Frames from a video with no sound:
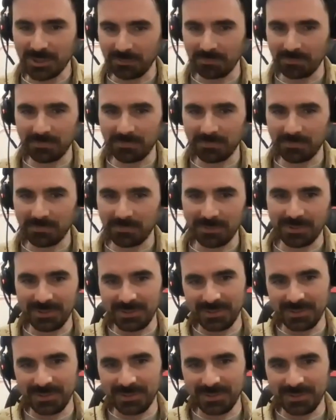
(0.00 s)
so
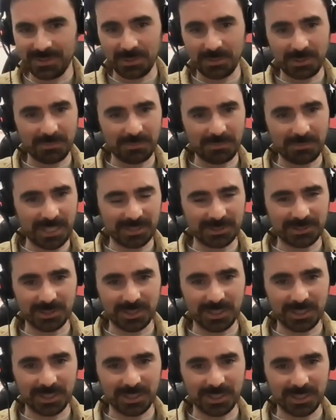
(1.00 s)
going
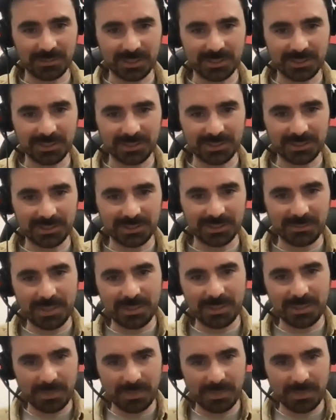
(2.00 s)
back to kind of like the